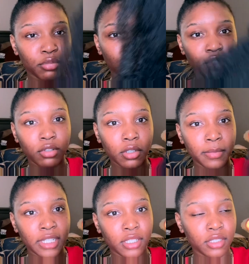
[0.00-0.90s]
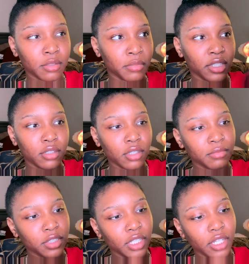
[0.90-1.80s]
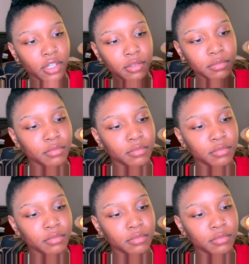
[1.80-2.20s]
Put the rubber band in the middle of the hair.